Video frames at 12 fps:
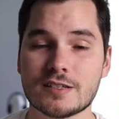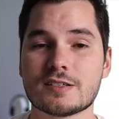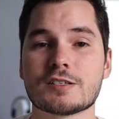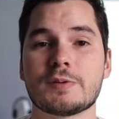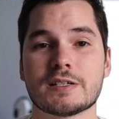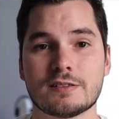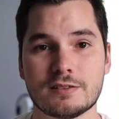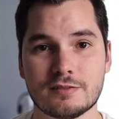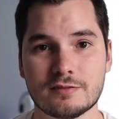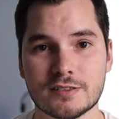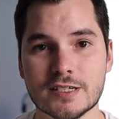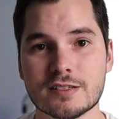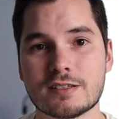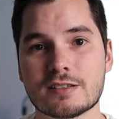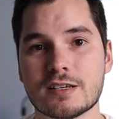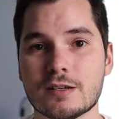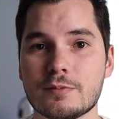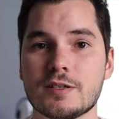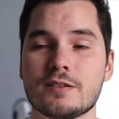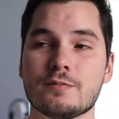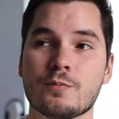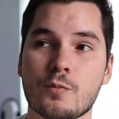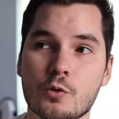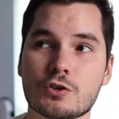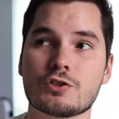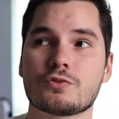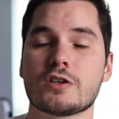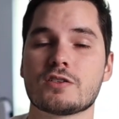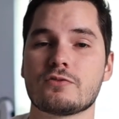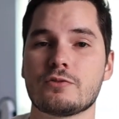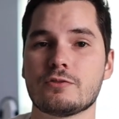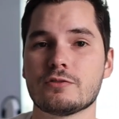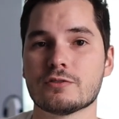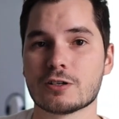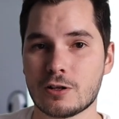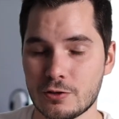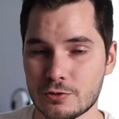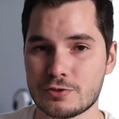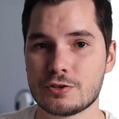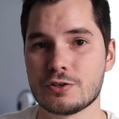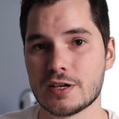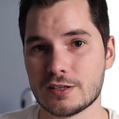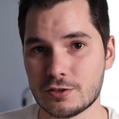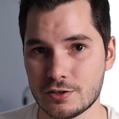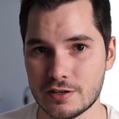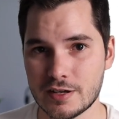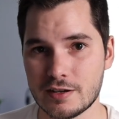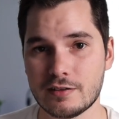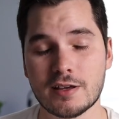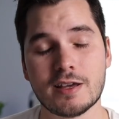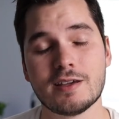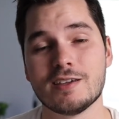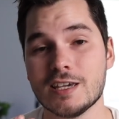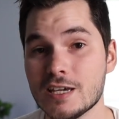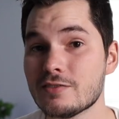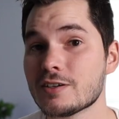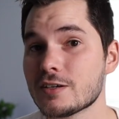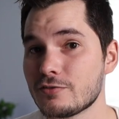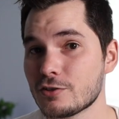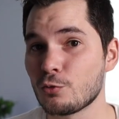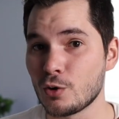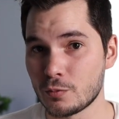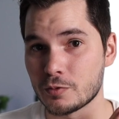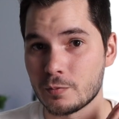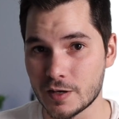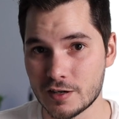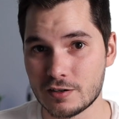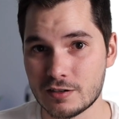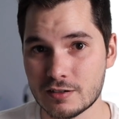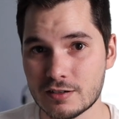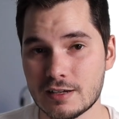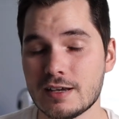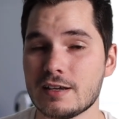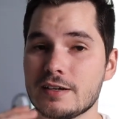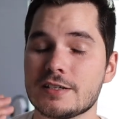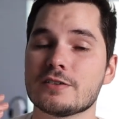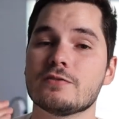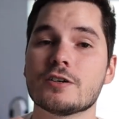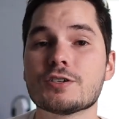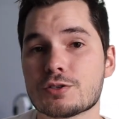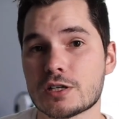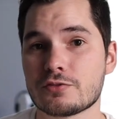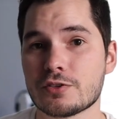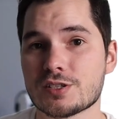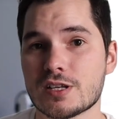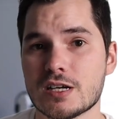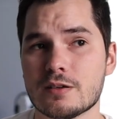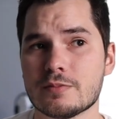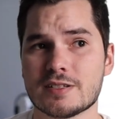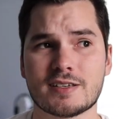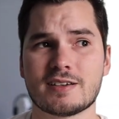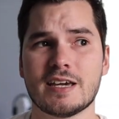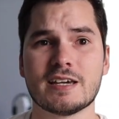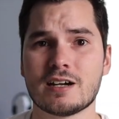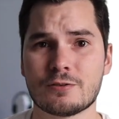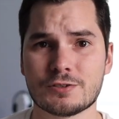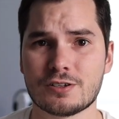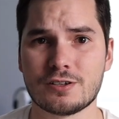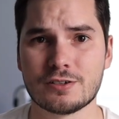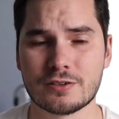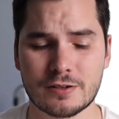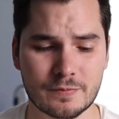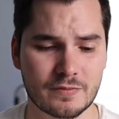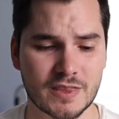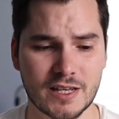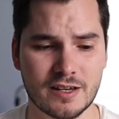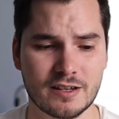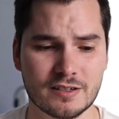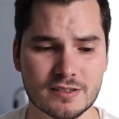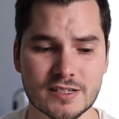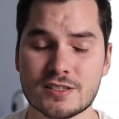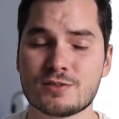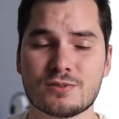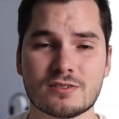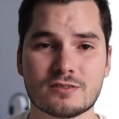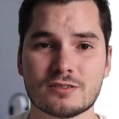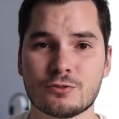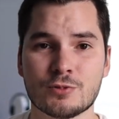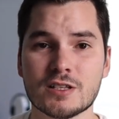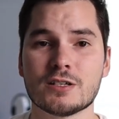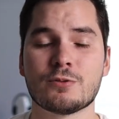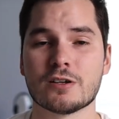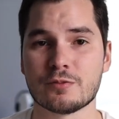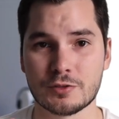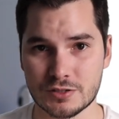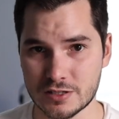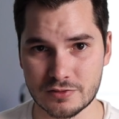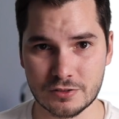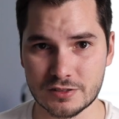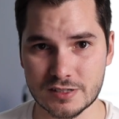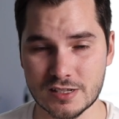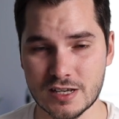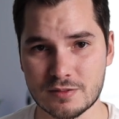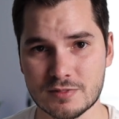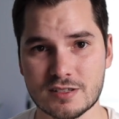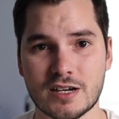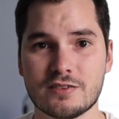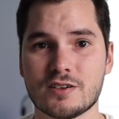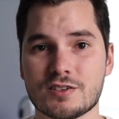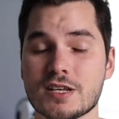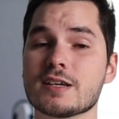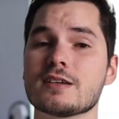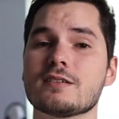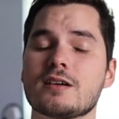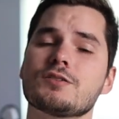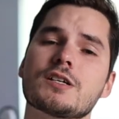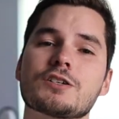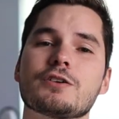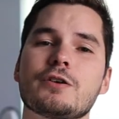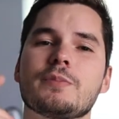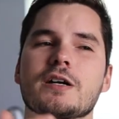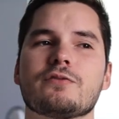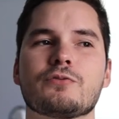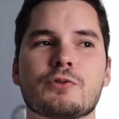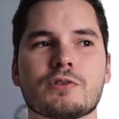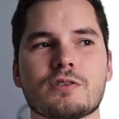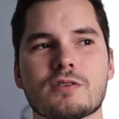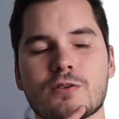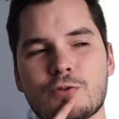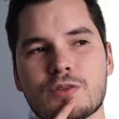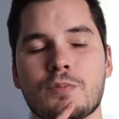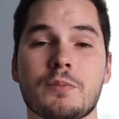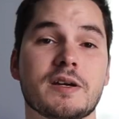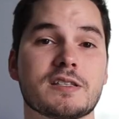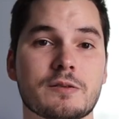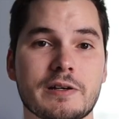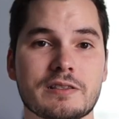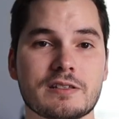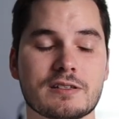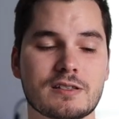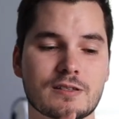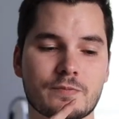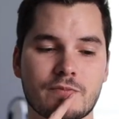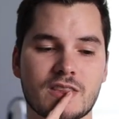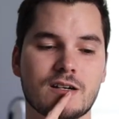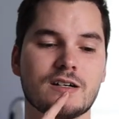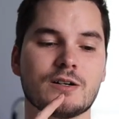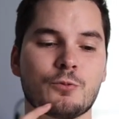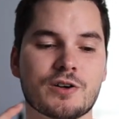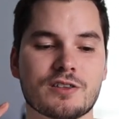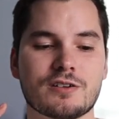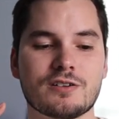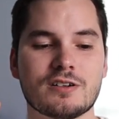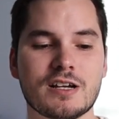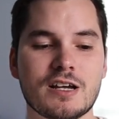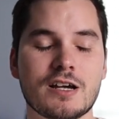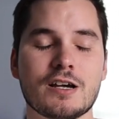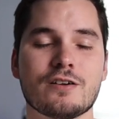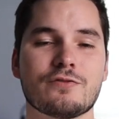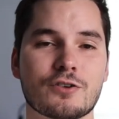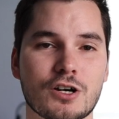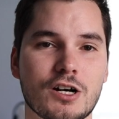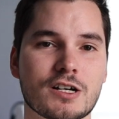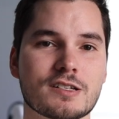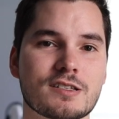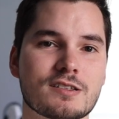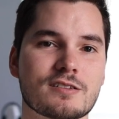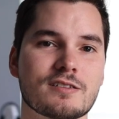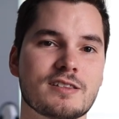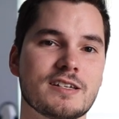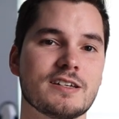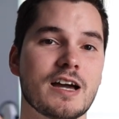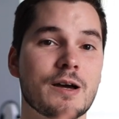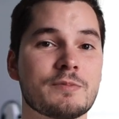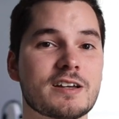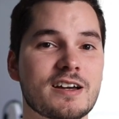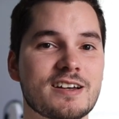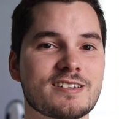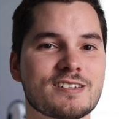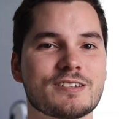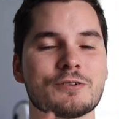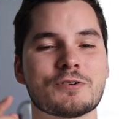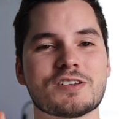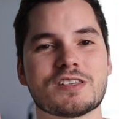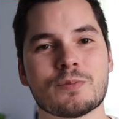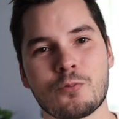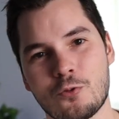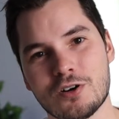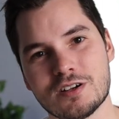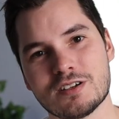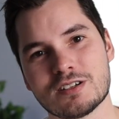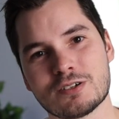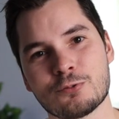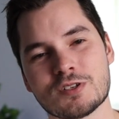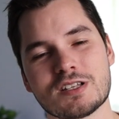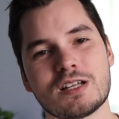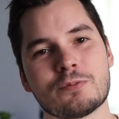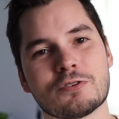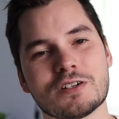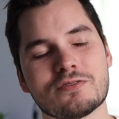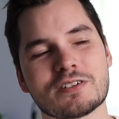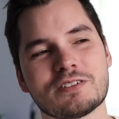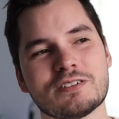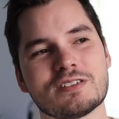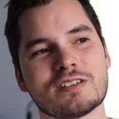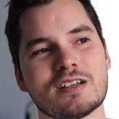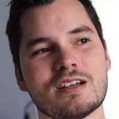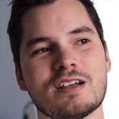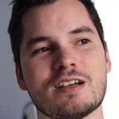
that's expected. It's gonna be more stressful the closer you get to your date. Even if you're well prepared, it's a very stressful exam. It's like 8 hours long, and it's really one of the most difficult exams I've ever taken. I was actually going back and forth with my mates about this, whether for us the MCAT or step one was a lot more difficult.